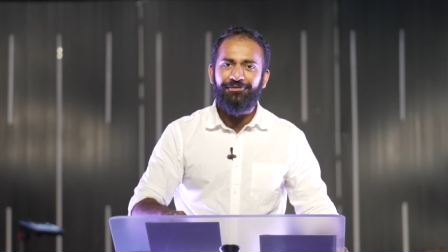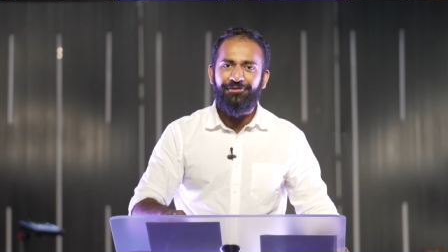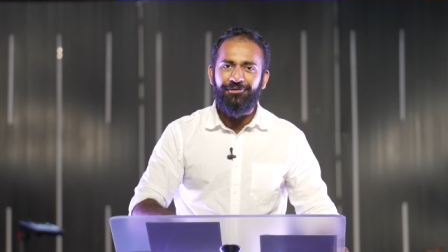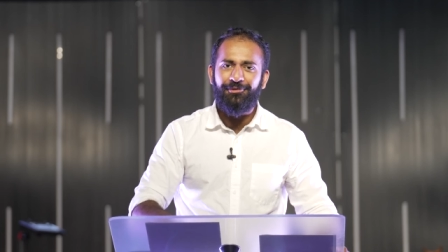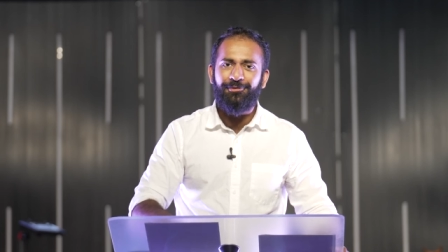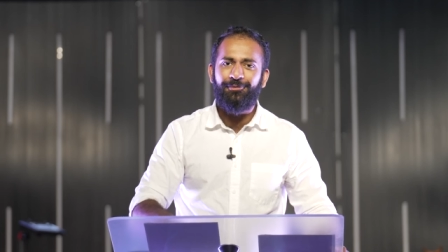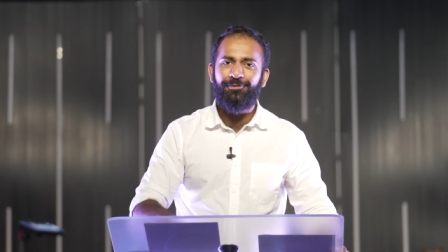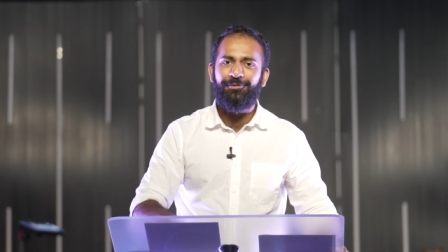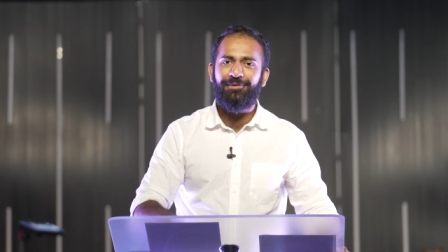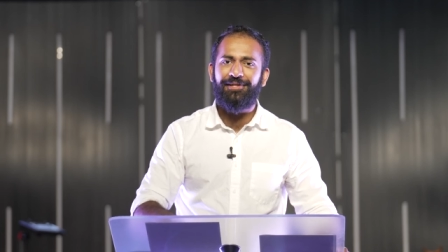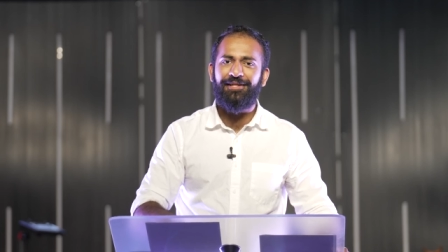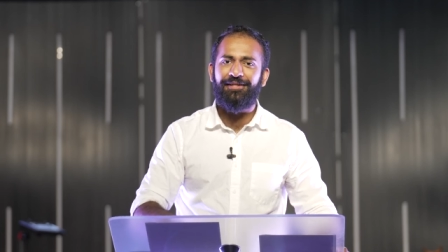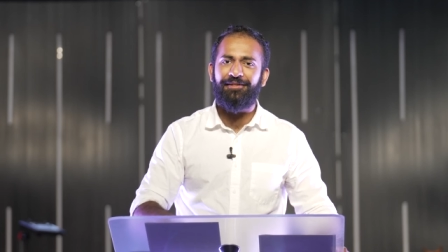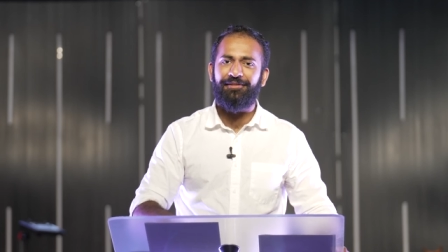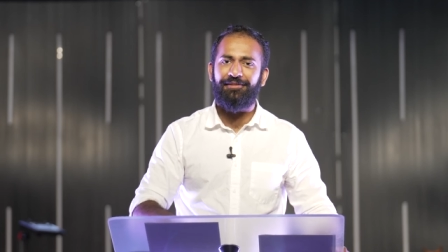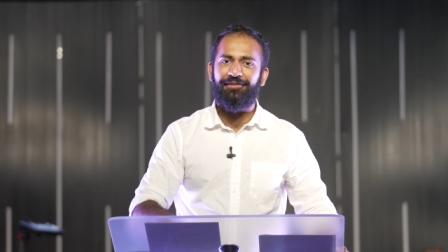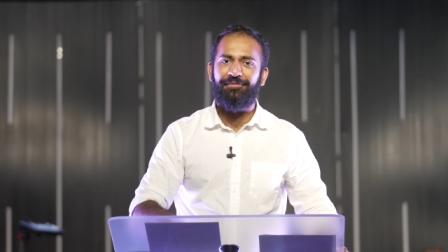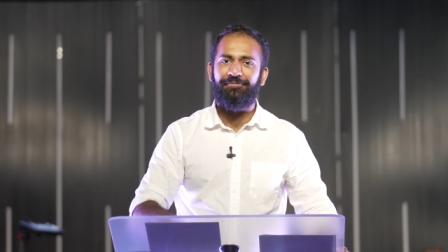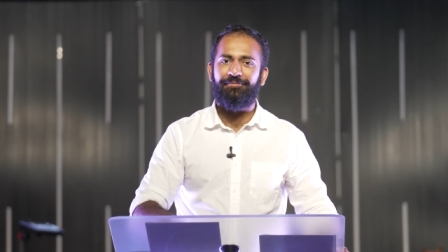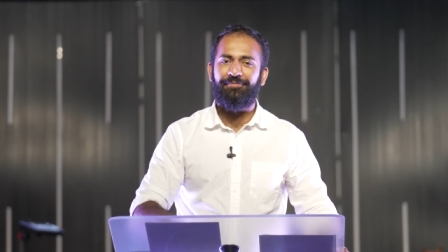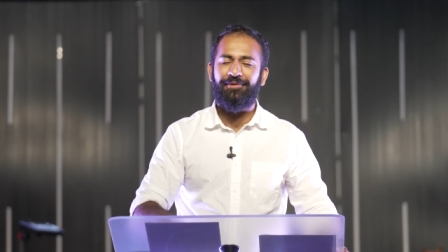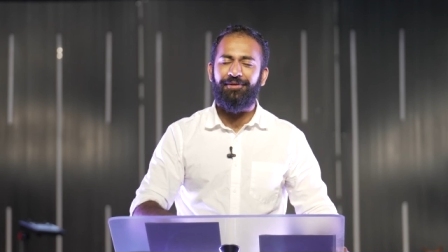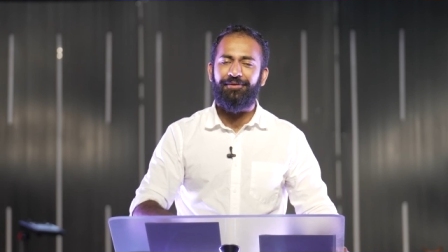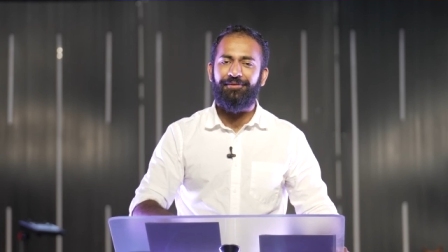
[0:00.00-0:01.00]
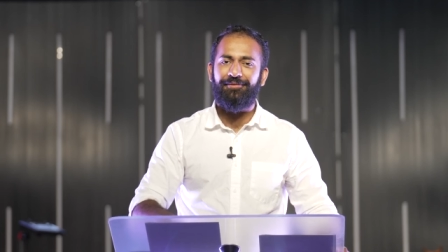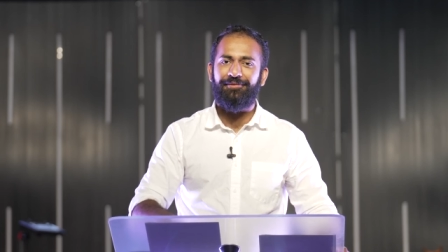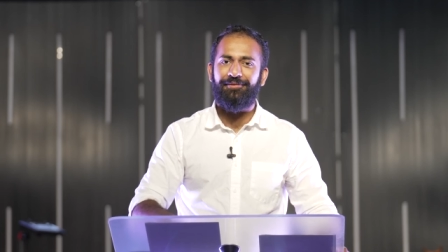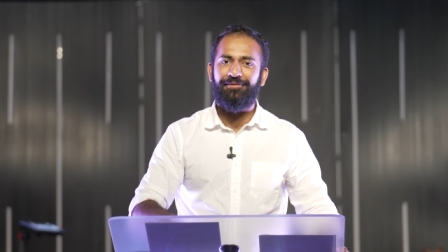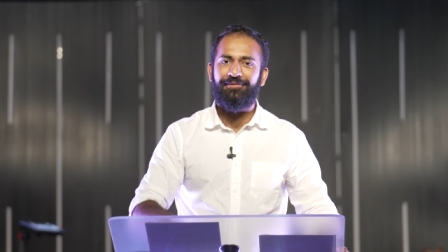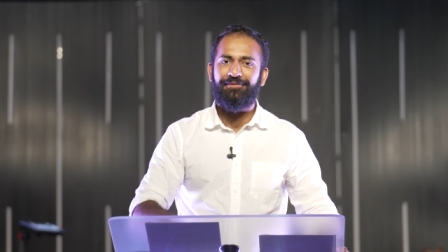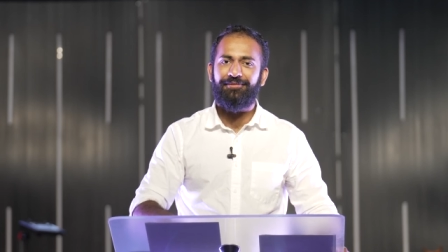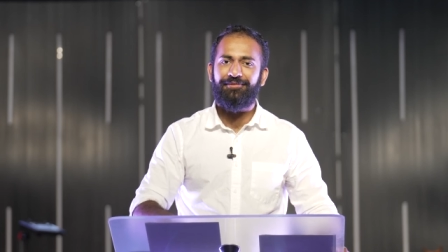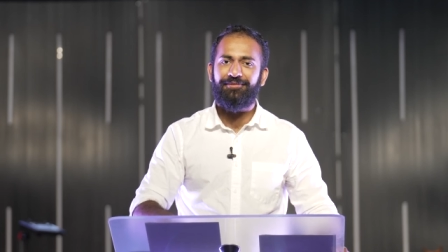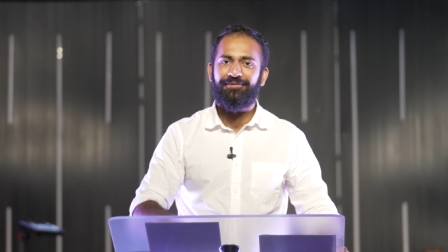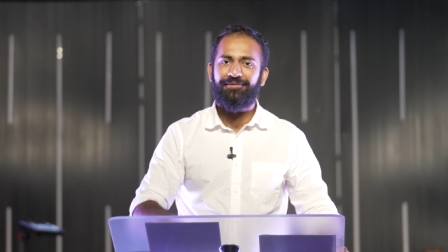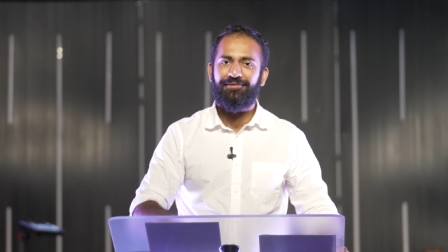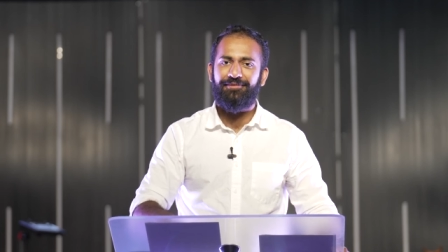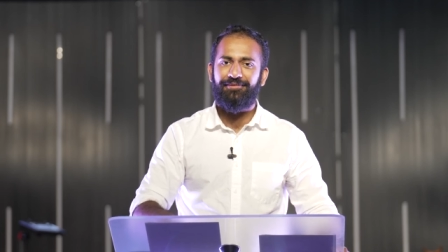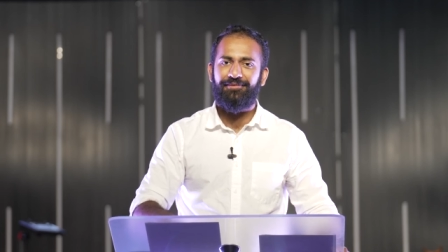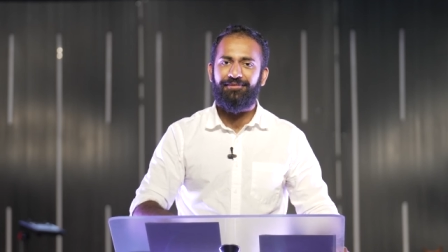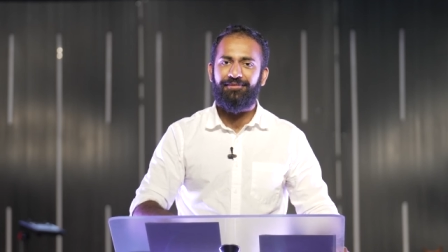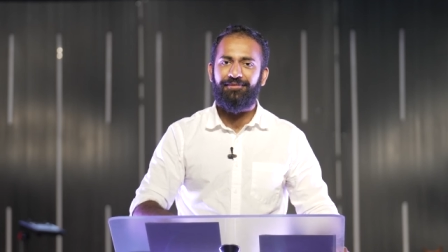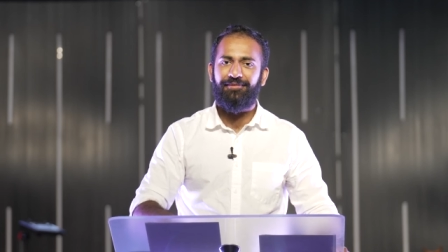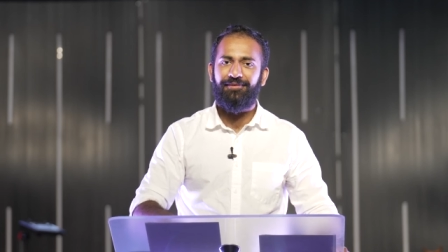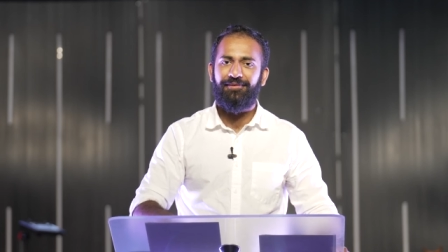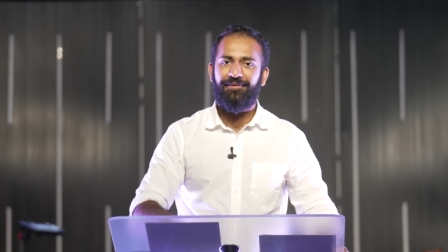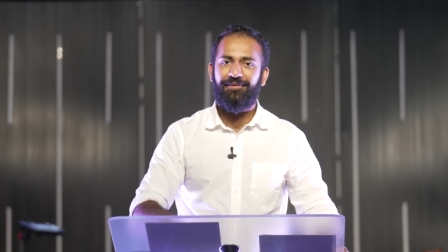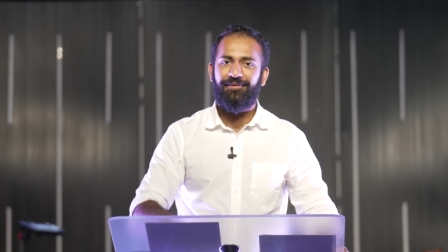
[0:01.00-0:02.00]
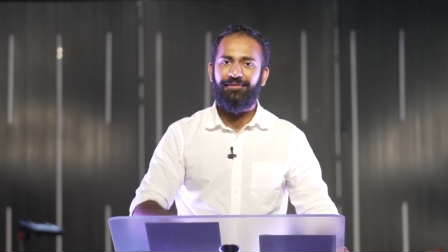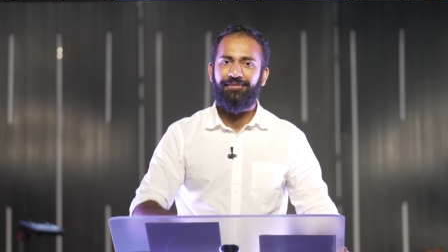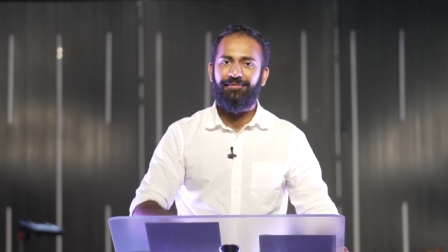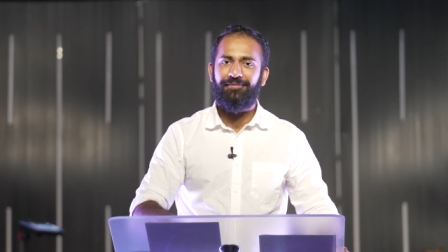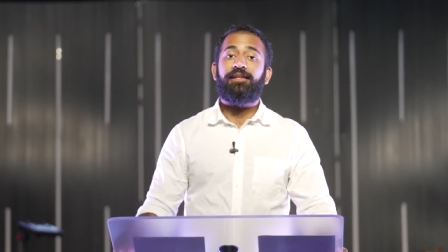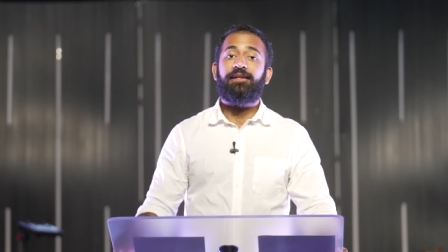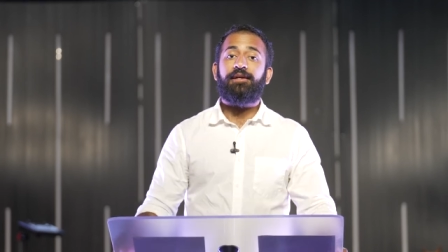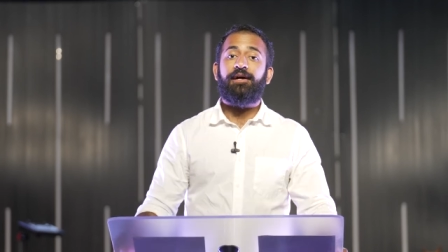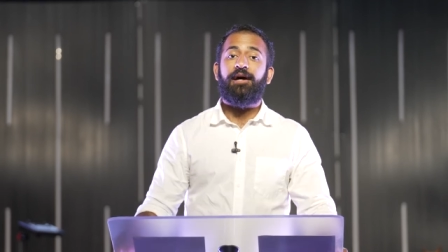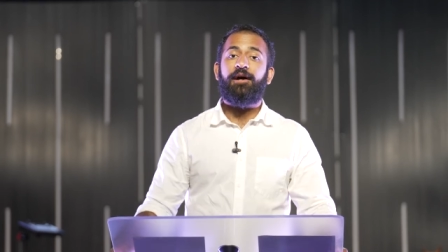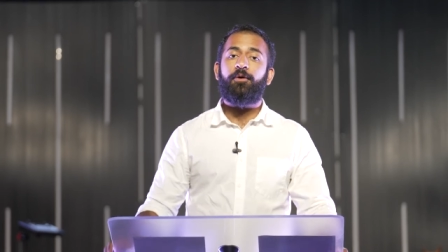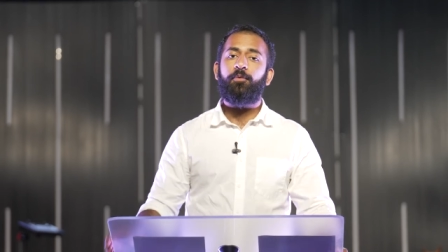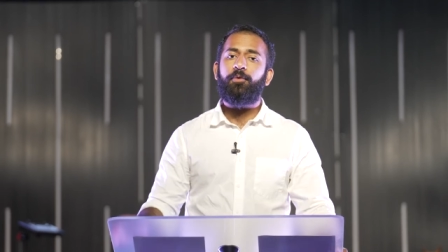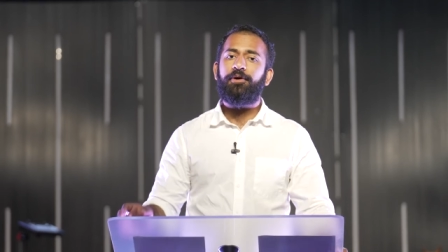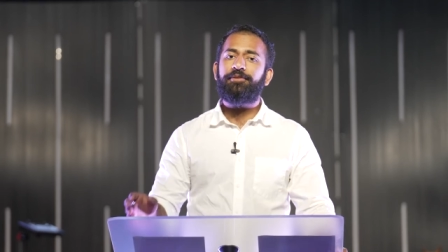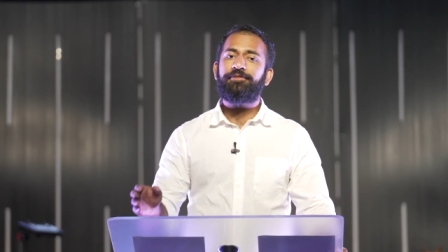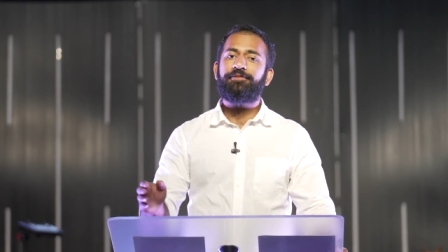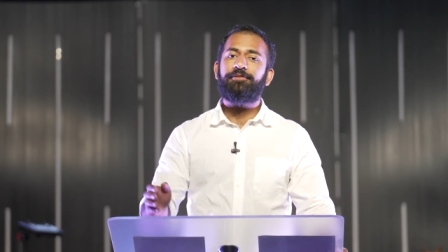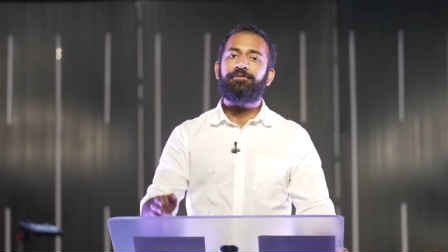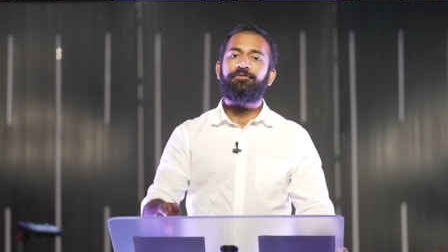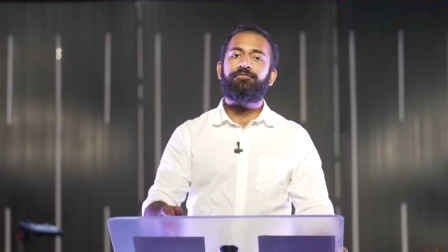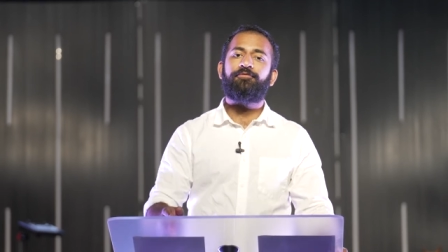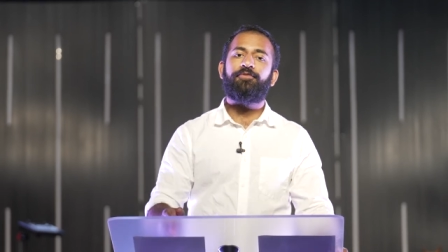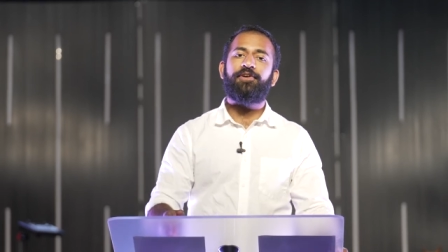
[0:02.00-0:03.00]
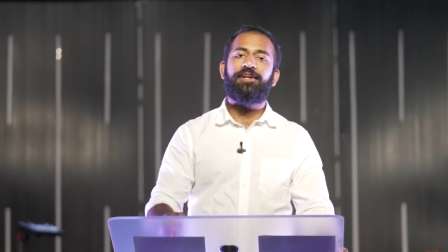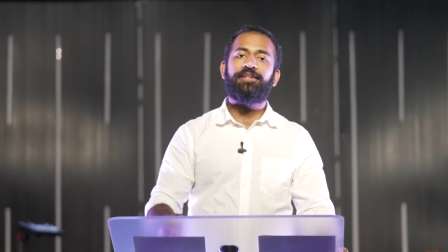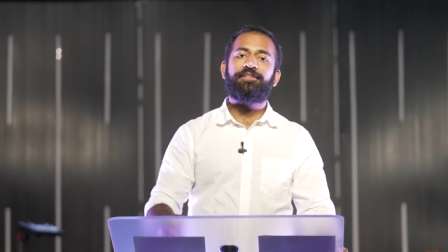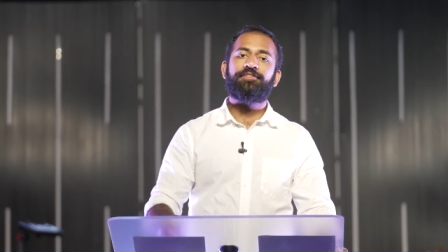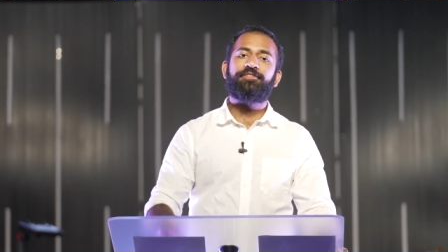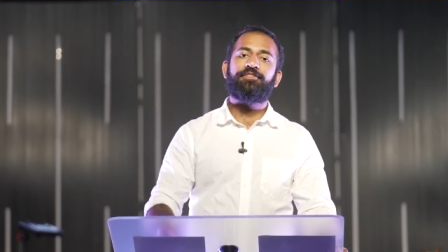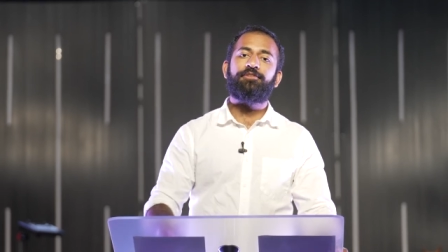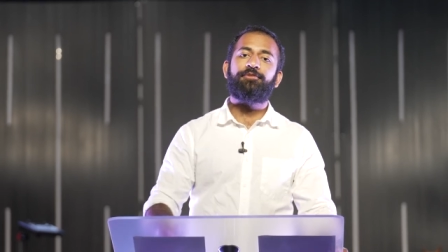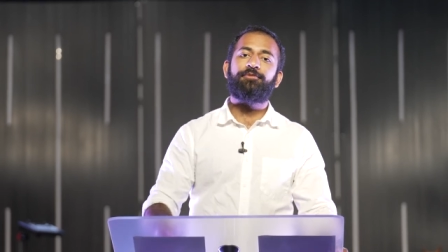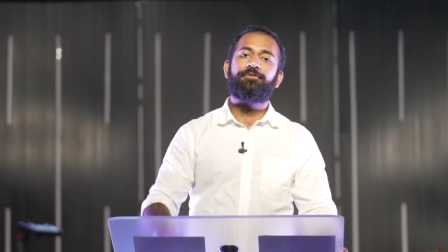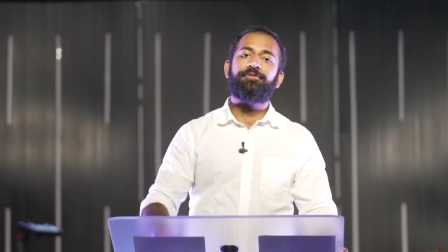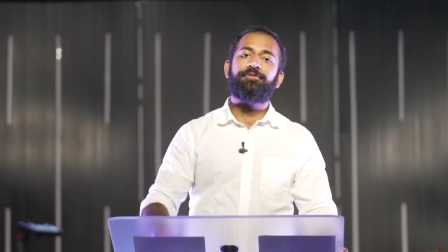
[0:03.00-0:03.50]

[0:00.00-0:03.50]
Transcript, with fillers: do Kingdom Partners. I want to invite you